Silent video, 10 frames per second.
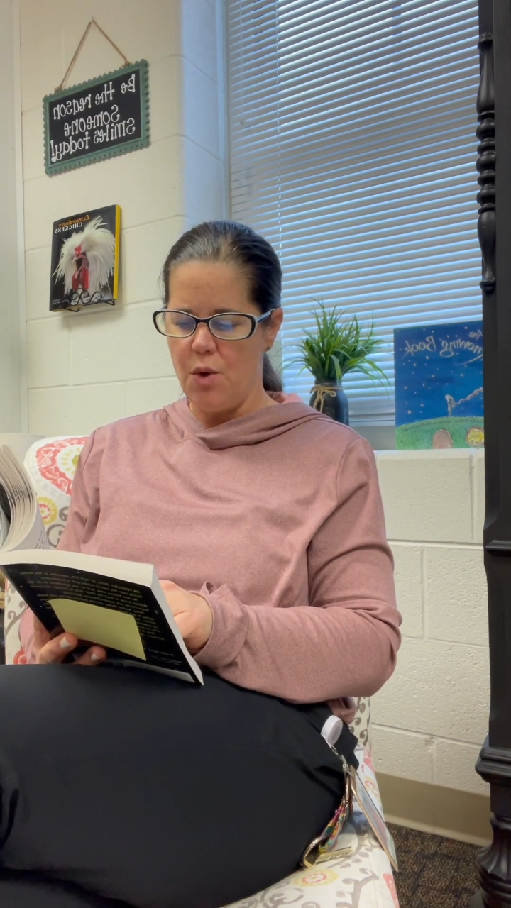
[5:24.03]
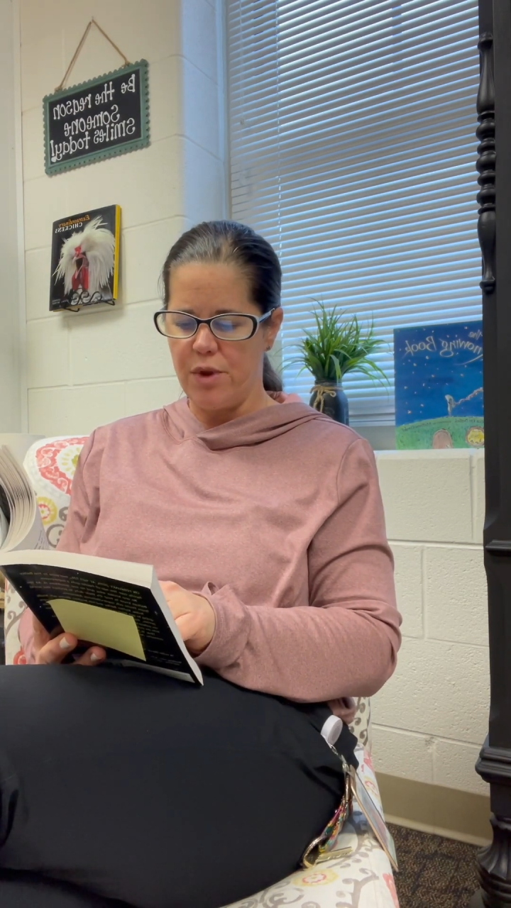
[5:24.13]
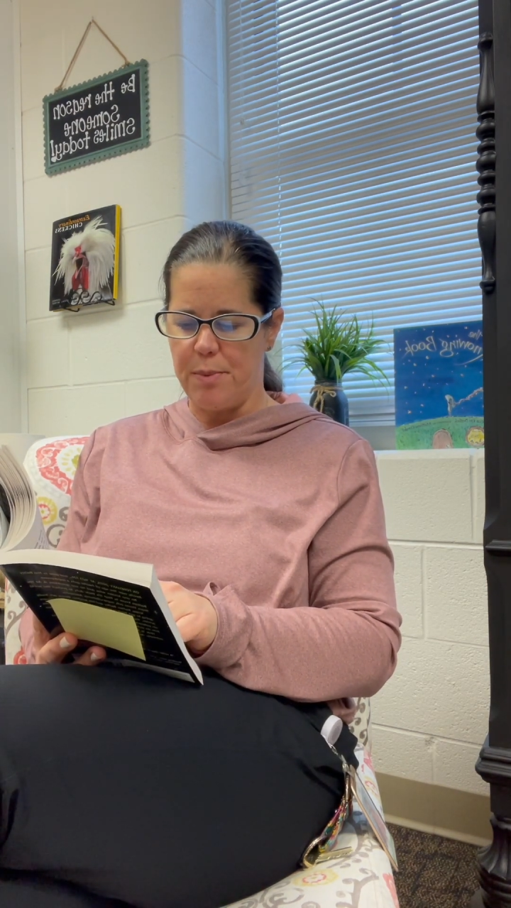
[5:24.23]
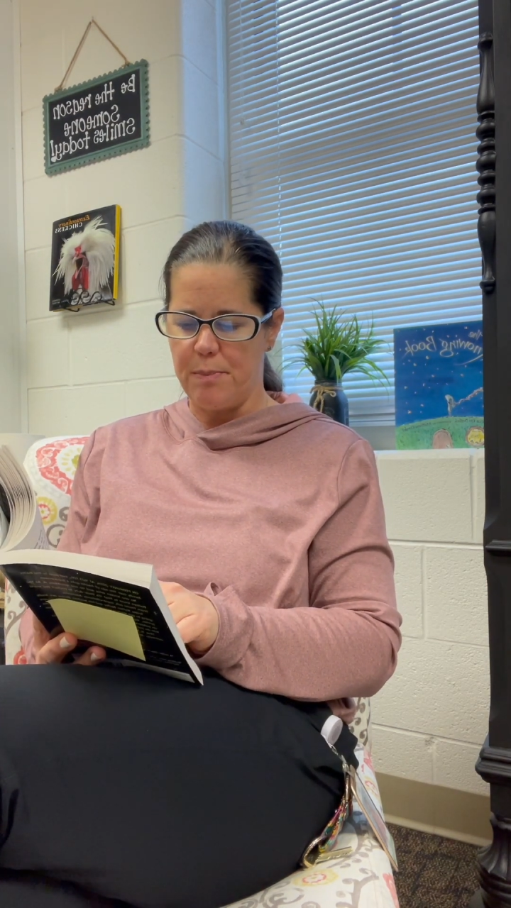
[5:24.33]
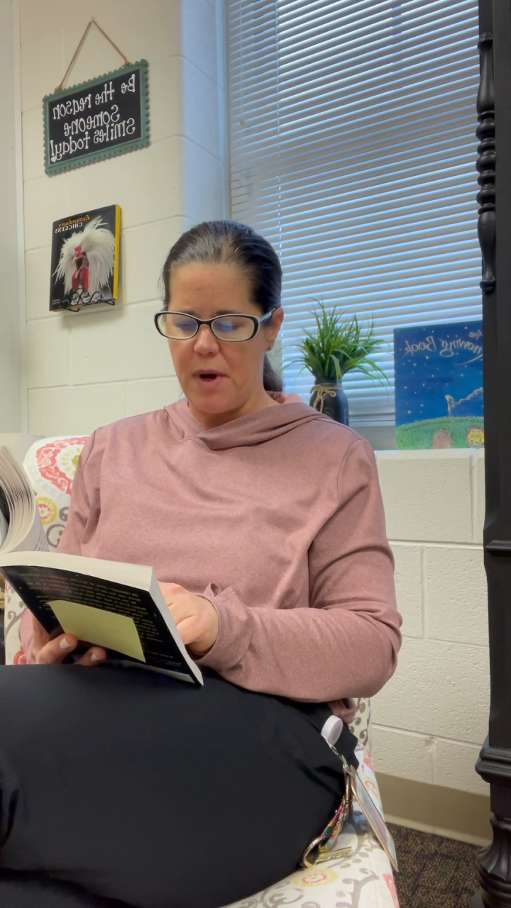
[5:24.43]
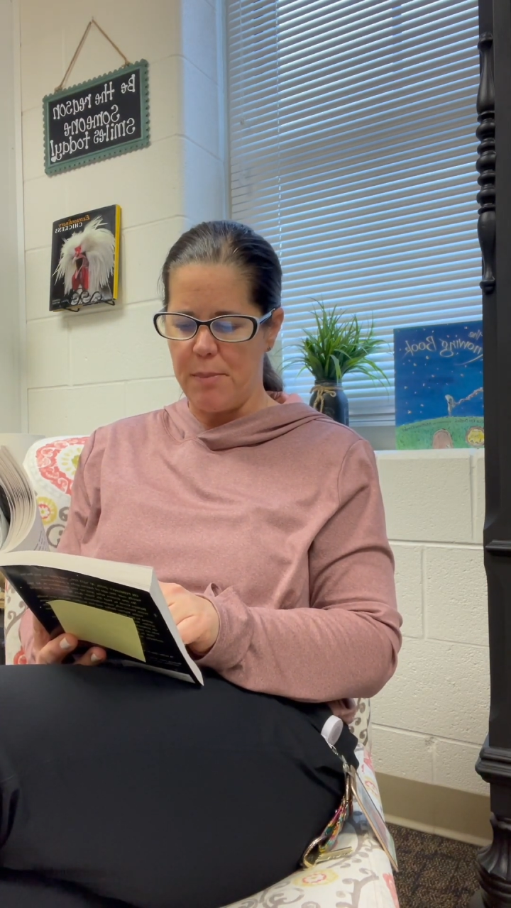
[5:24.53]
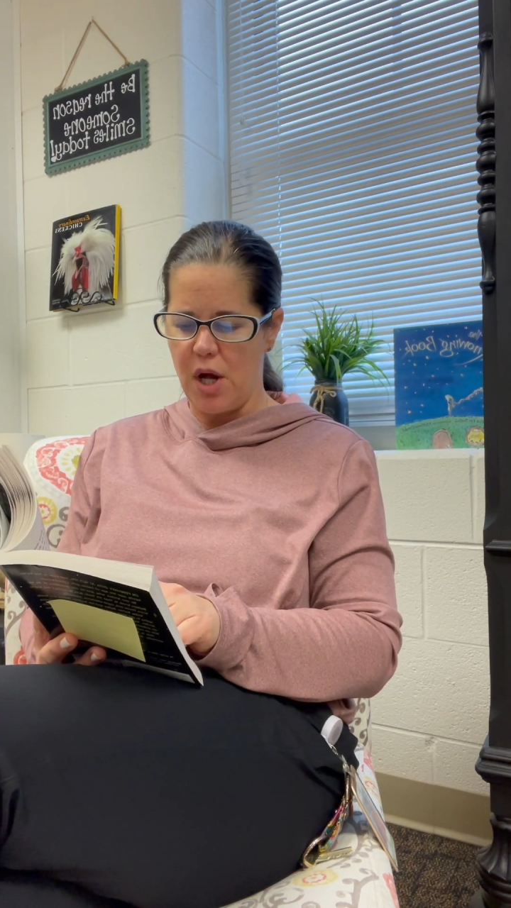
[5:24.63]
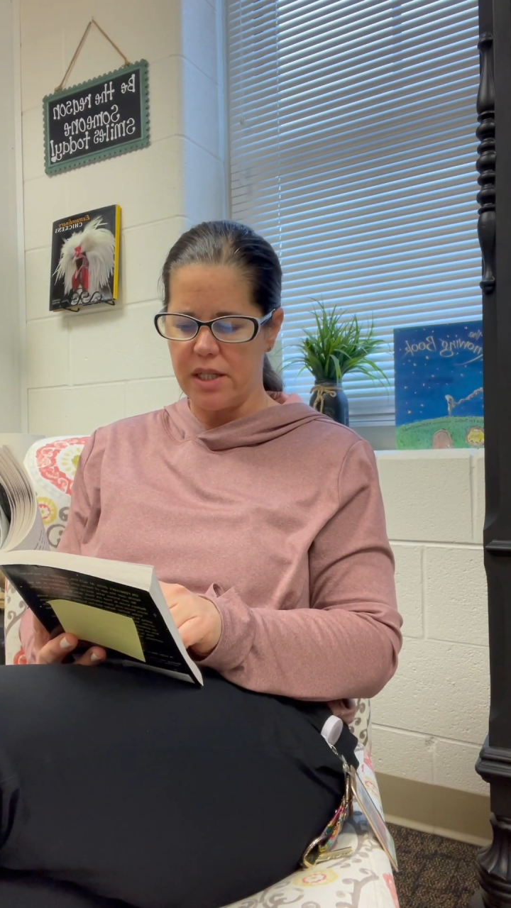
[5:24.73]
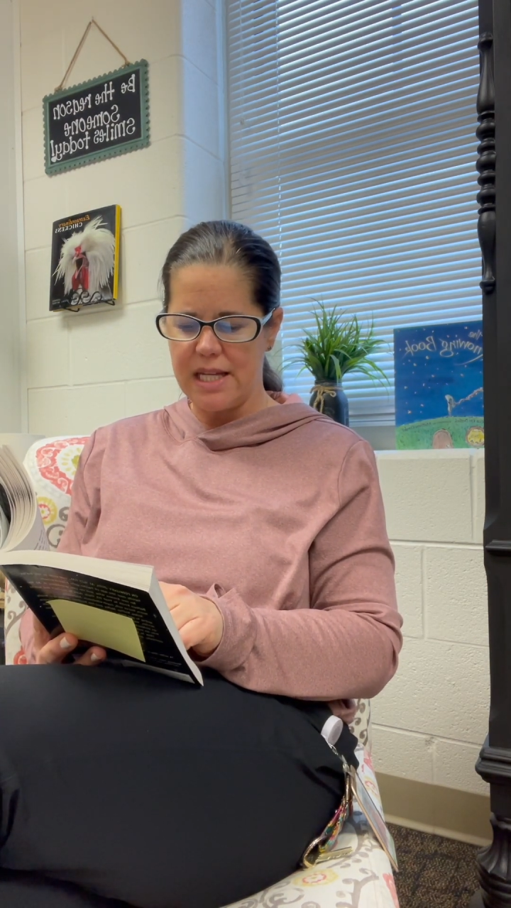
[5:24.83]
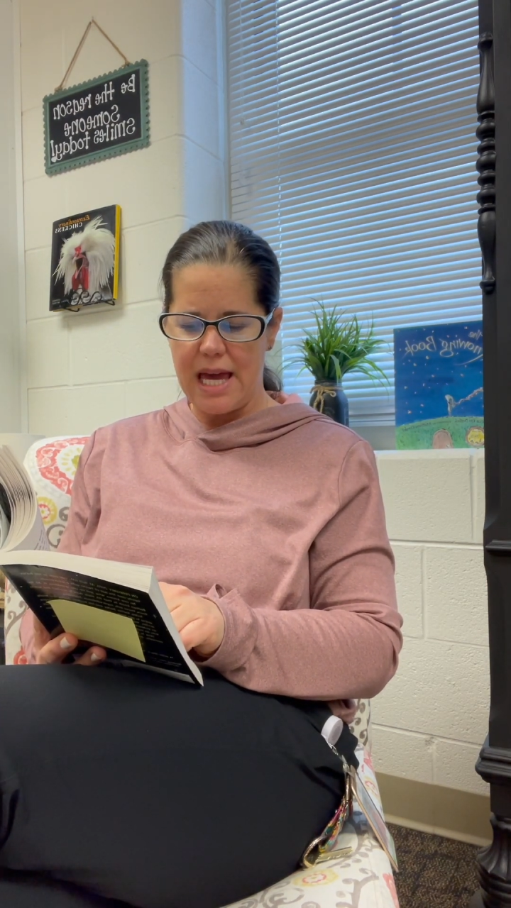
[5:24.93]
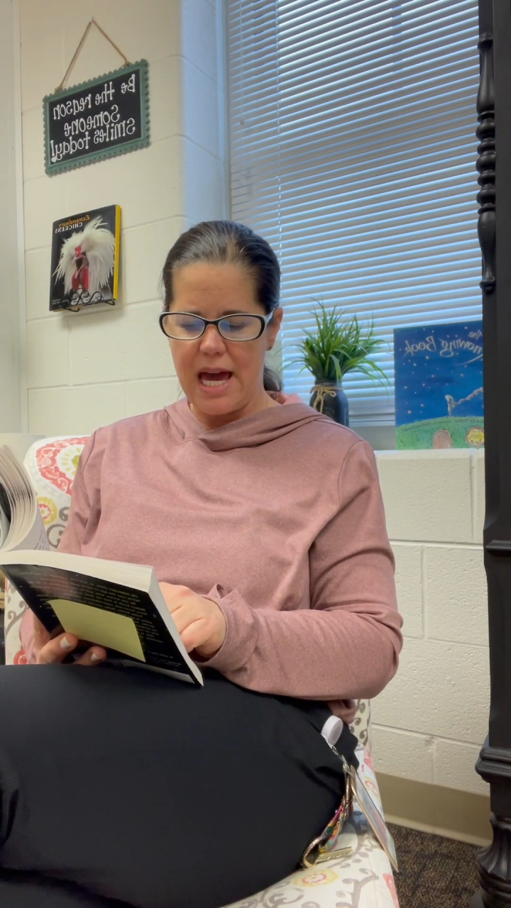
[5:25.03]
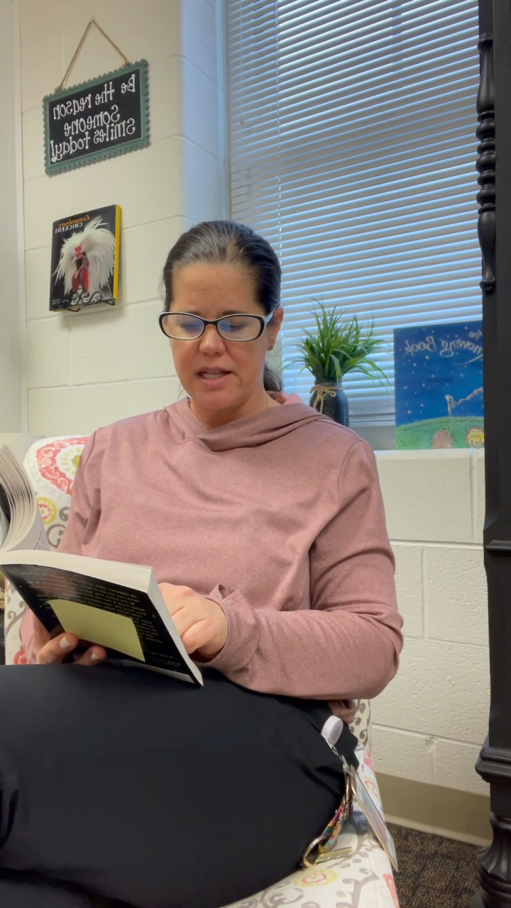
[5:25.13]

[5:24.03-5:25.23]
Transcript: with a balding head